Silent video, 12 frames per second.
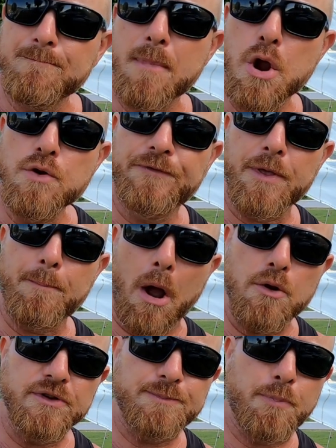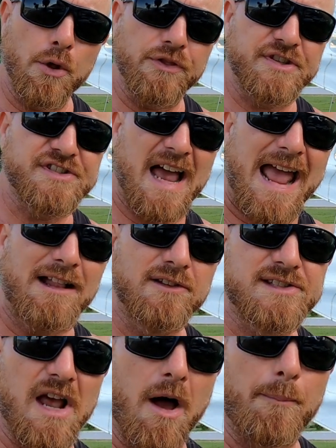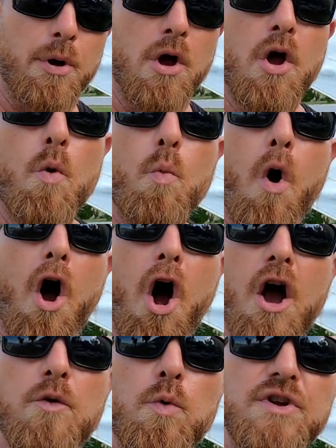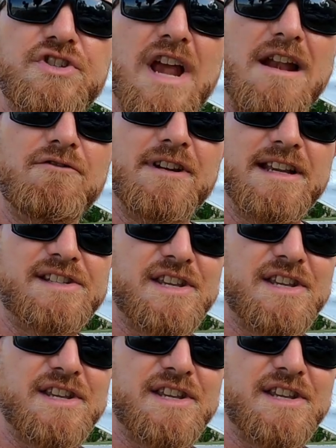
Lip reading: to move the boat to put the sails up, what I would generally